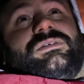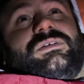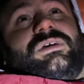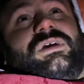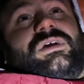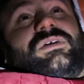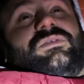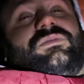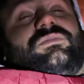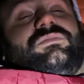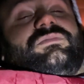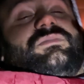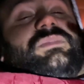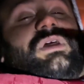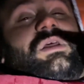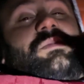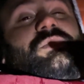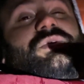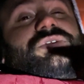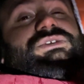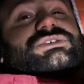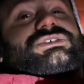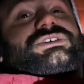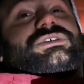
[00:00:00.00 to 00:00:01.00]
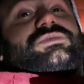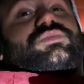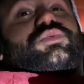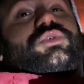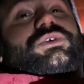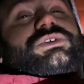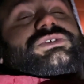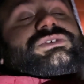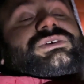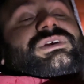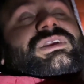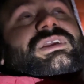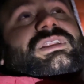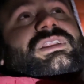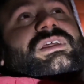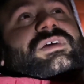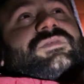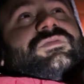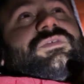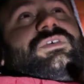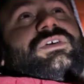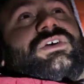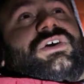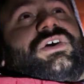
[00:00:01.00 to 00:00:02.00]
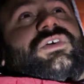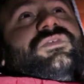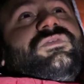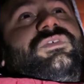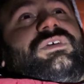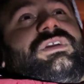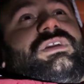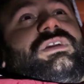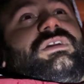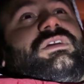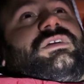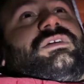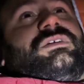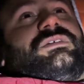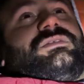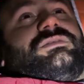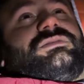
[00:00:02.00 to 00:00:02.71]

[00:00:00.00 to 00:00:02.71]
And I'm a jet boy, so I can have coffee